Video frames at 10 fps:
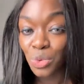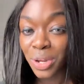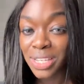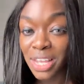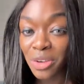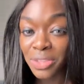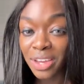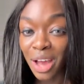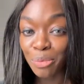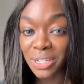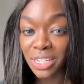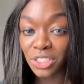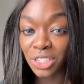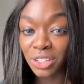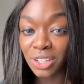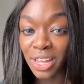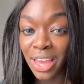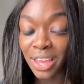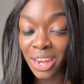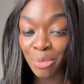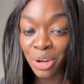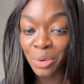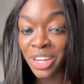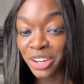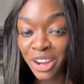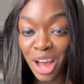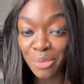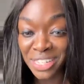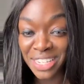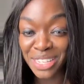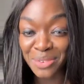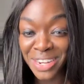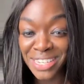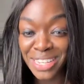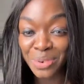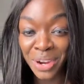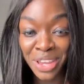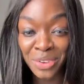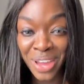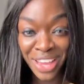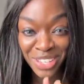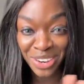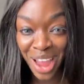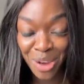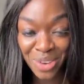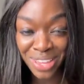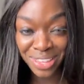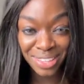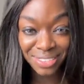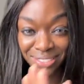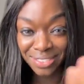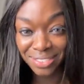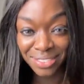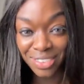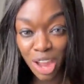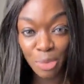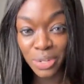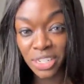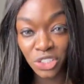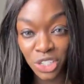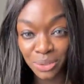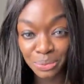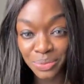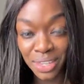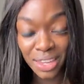So what does healthy competition look like? And I'm going to read your comments because I want to see where you guys are at with competition.